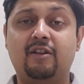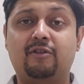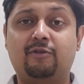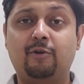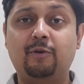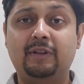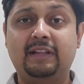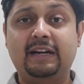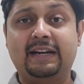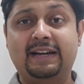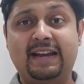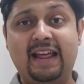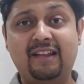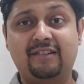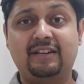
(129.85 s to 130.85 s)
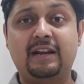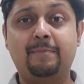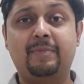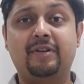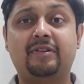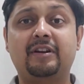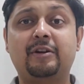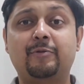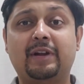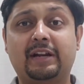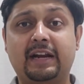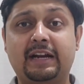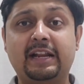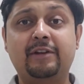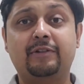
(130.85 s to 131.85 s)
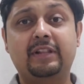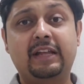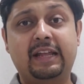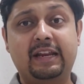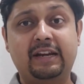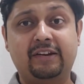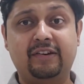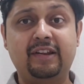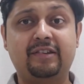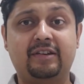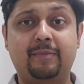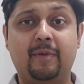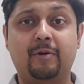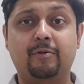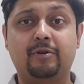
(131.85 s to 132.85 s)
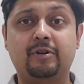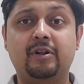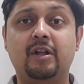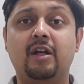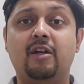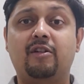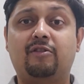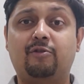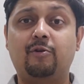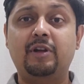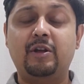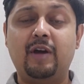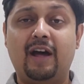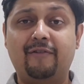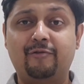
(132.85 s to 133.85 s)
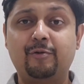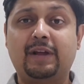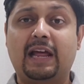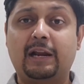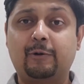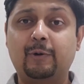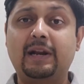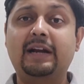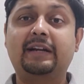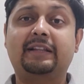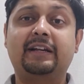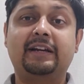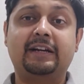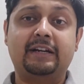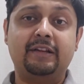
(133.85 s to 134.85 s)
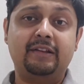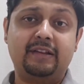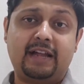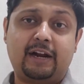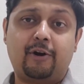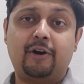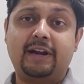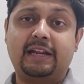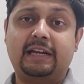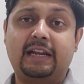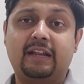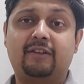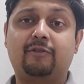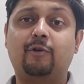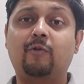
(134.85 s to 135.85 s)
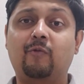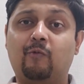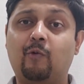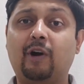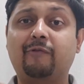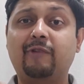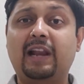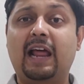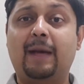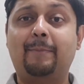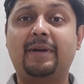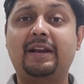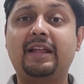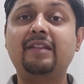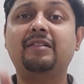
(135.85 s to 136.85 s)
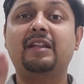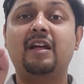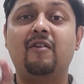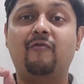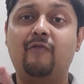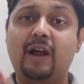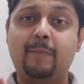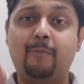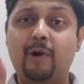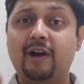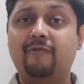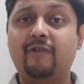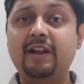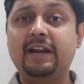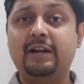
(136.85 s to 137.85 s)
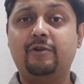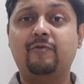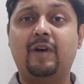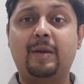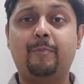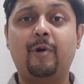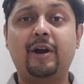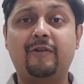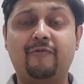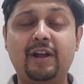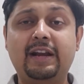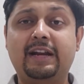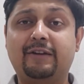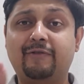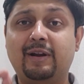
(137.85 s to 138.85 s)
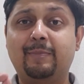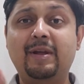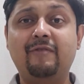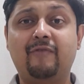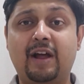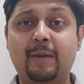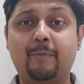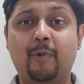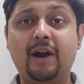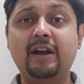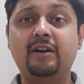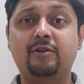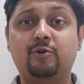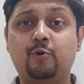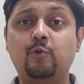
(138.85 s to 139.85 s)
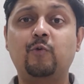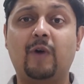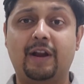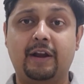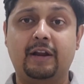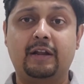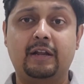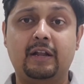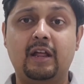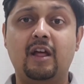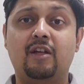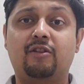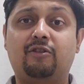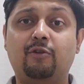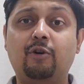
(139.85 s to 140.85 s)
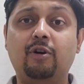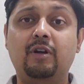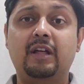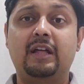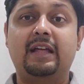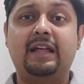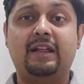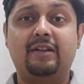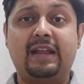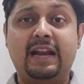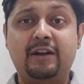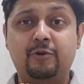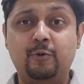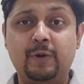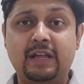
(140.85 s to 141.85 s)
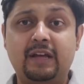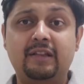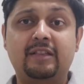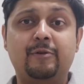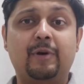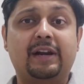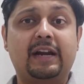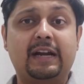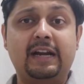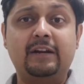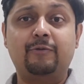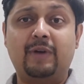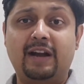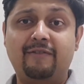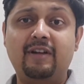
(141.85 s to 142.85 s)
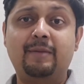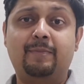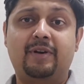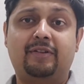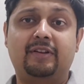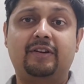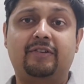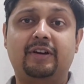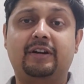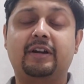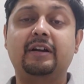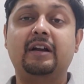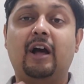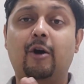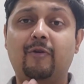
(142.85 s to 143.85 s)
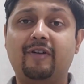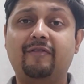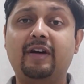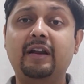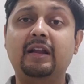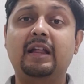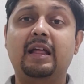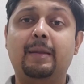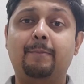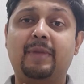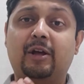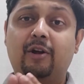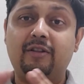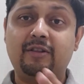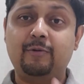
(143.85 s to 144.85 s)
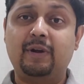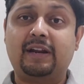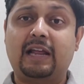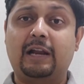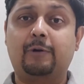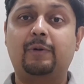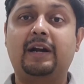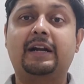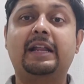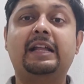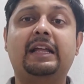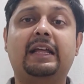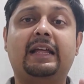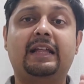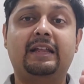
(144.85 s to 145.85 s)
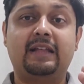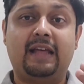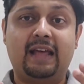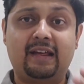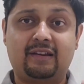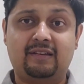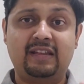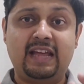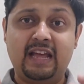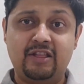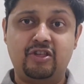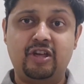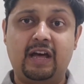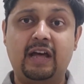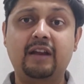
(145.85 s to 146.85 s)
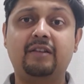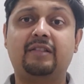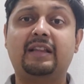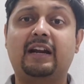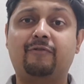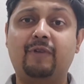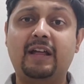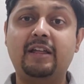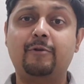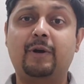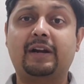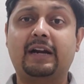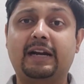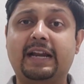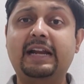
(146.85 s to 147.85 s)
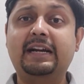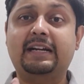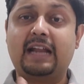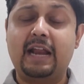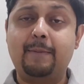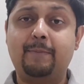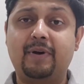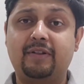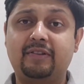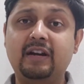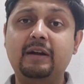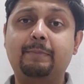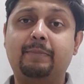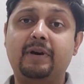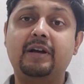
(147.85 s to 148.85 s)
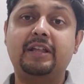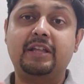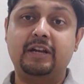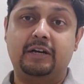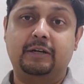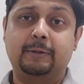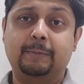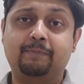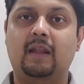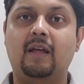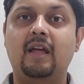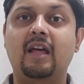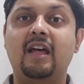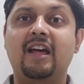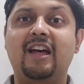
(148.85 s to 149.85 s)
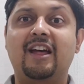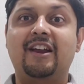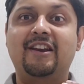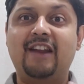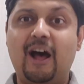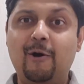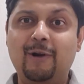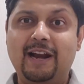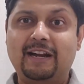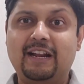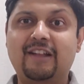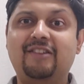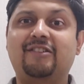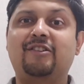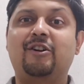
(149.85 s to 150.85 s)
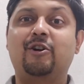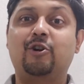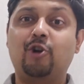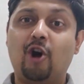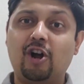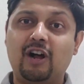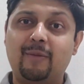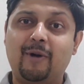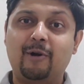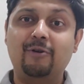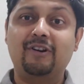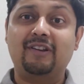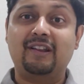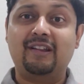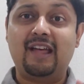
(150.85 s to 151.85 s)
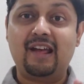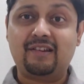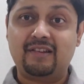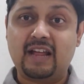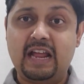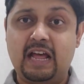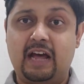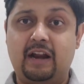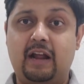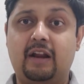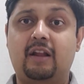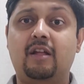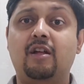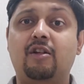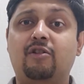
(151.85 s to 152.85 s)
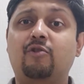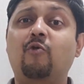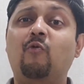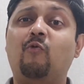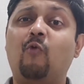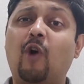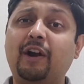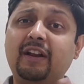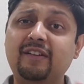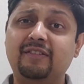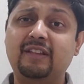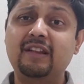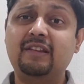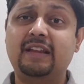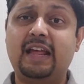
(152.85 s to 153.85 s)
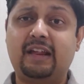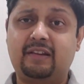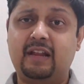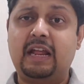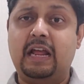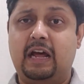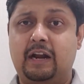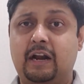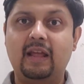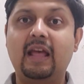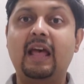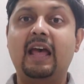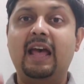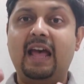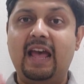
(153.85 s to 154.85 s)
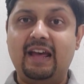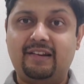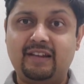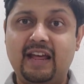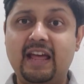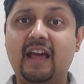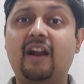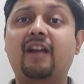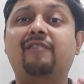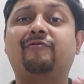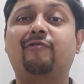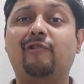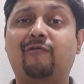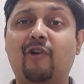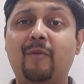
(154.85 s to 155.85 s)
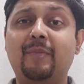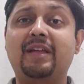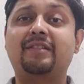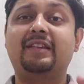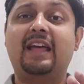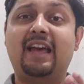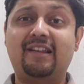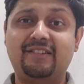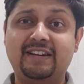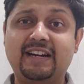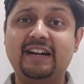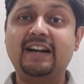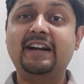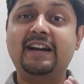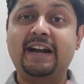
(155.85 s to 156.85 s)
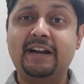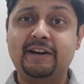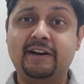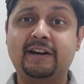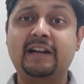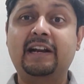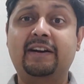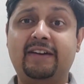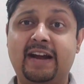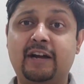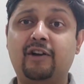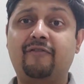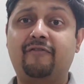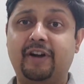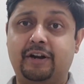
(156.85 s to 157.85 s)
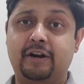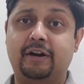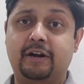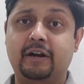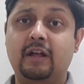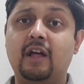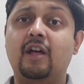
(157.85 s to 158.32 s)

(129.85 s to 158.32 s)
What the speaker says: So the next 10% you are getting on the increased amount. So you have to calculate the returns accordingly. So what will happen is 1.1 into 1.1, it will be 1.21. So in 2 years you are getting 21% return. However, because you are calculating CAGR, that's why you are getting 10% per year. Now let us talk about XIRR. So what is this XIRR? XIRR full form is Extended Internal Rate of Return.